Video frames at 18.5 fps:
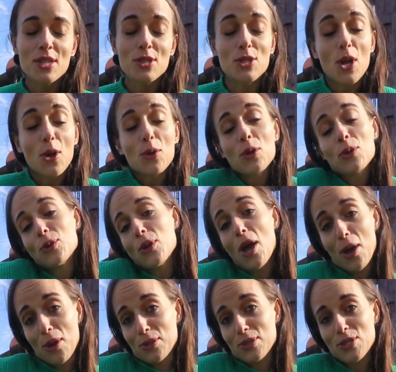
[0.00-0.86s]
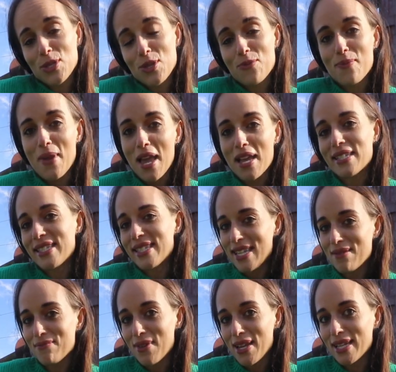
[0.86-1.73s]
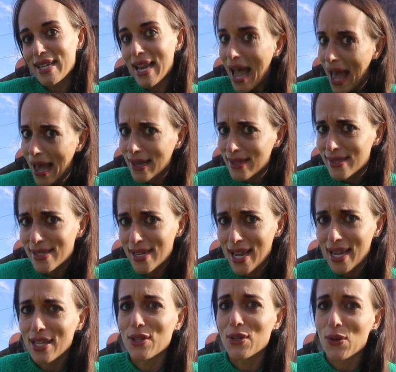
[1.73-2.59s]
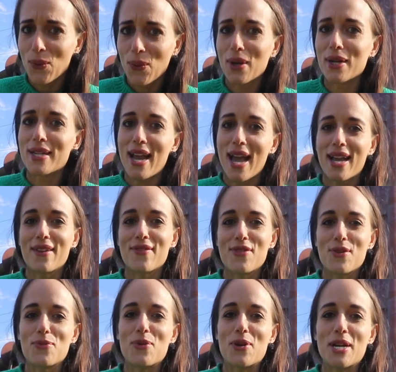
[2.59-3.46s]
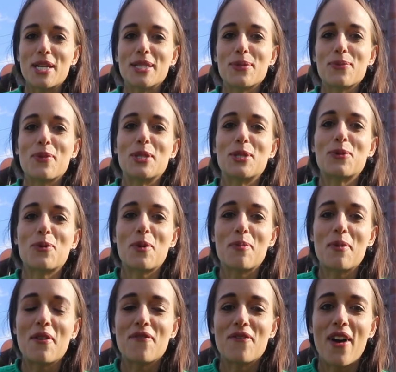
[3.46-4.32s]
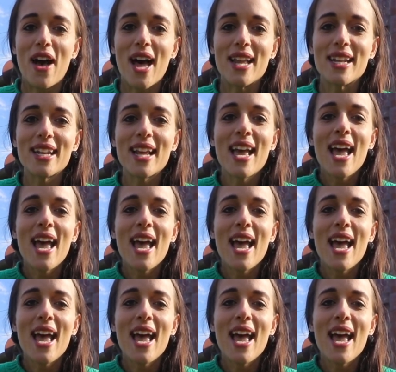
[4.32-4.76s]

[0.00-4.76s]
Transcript: So who knows, you may see me next in your neck of the woods, which will be fun.